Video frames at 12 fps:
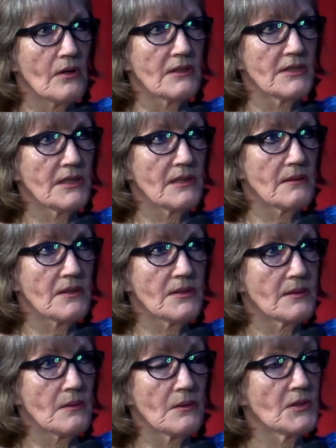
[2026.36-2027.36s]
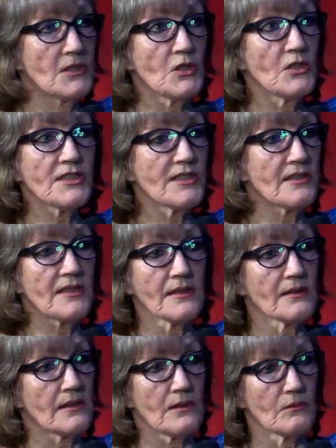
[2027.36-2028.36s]
she used to
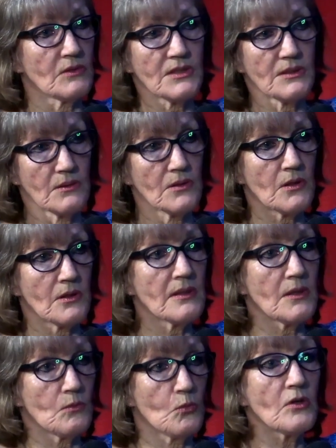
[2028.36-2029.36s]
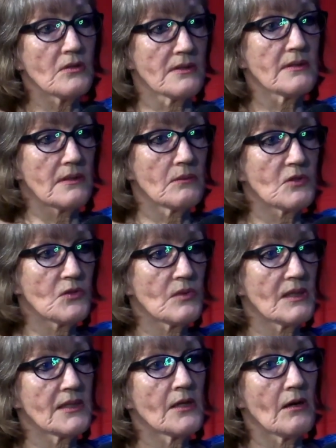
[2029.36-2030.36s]
think that it was, that it was
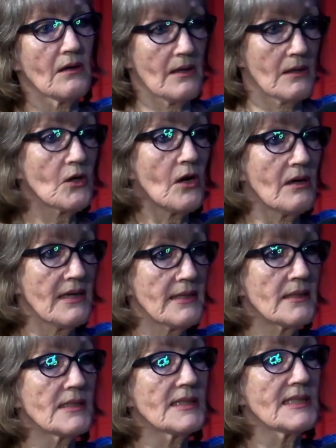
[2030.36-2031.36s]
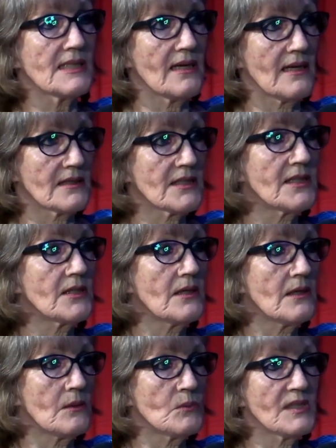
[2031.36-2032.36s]
really a kindness to actually
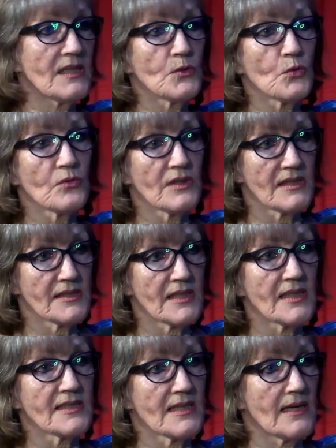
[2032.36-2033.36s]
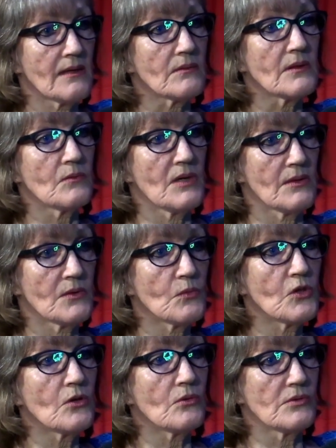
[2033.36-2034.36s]
send all these things out around the
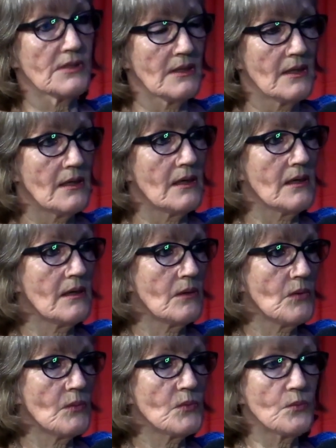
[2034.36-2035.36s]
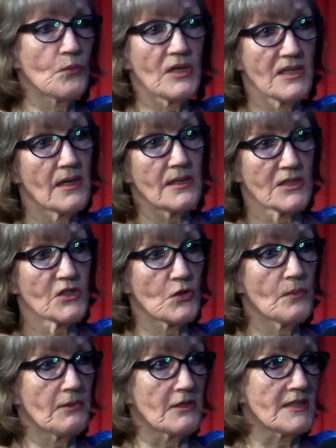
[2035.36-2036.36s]
world. When you had a
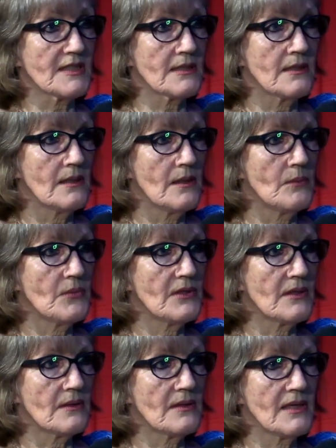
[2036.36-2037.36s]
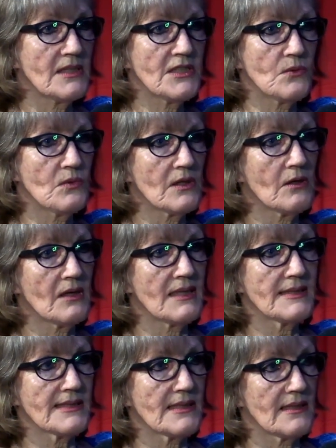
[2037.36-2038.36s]
surplus. But then she
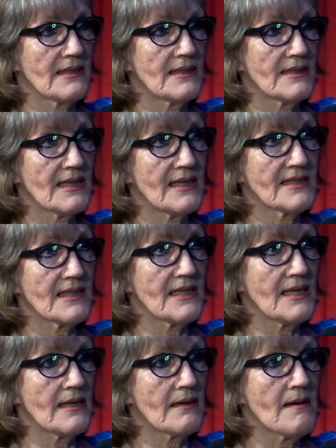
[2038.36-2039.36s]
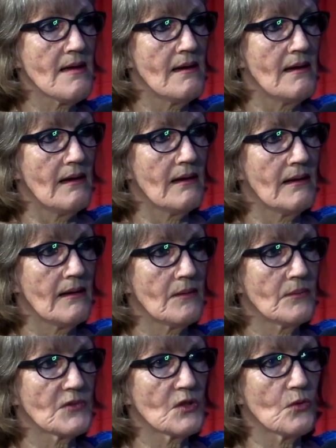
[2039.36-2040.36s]
realized that in Tanzania,
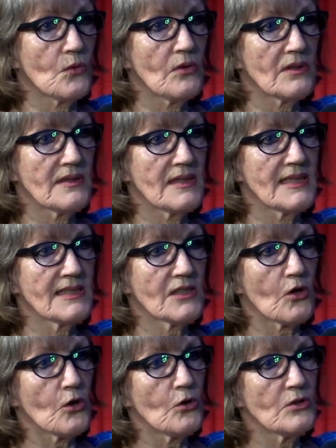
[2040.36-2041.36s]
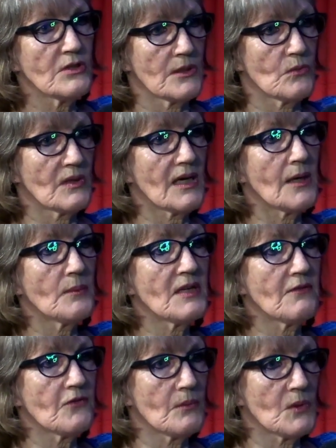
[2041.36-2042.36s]
that all of these clothes that were
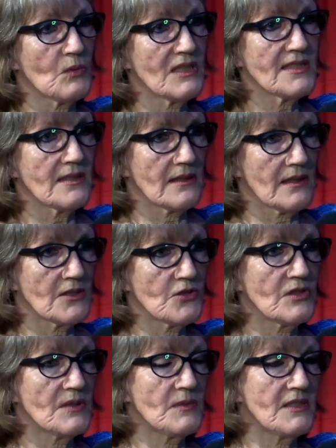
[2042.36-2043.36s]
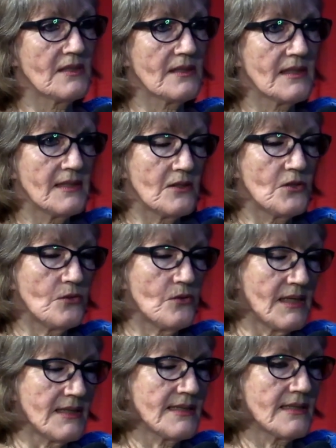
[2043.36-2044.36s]
coming from the Western countries, particularly the
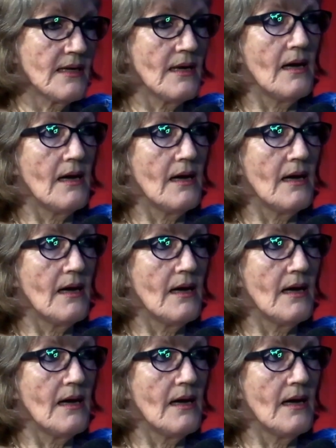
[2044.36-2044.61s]
US,